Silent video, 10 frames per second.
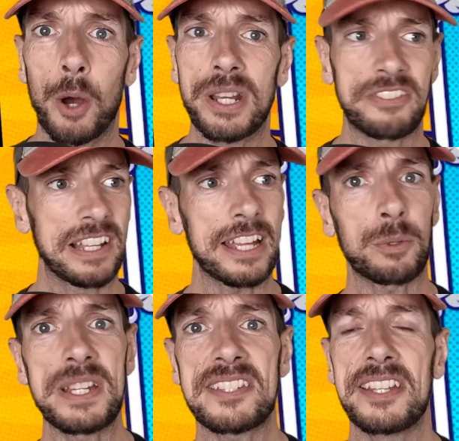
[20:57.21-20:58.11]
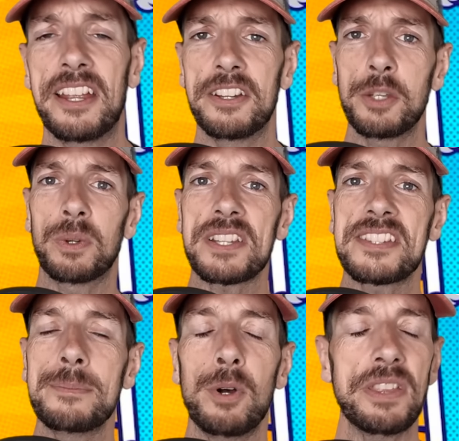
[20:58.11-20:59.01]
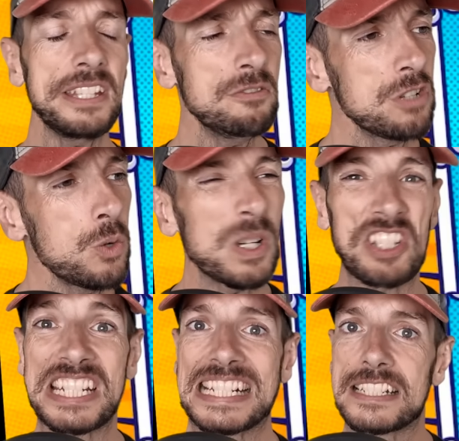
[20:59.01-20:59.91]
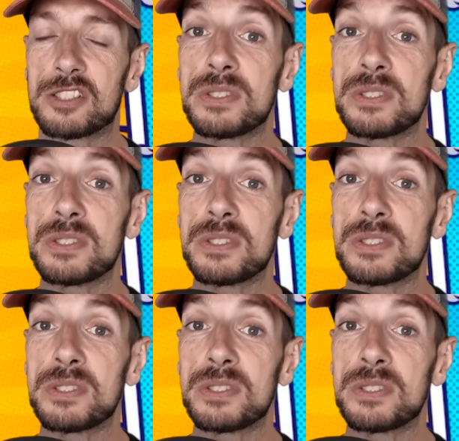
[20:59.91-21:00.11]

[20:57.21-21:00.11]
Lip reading: And if you like what you see here and you want to see more, then you know what you gotta do.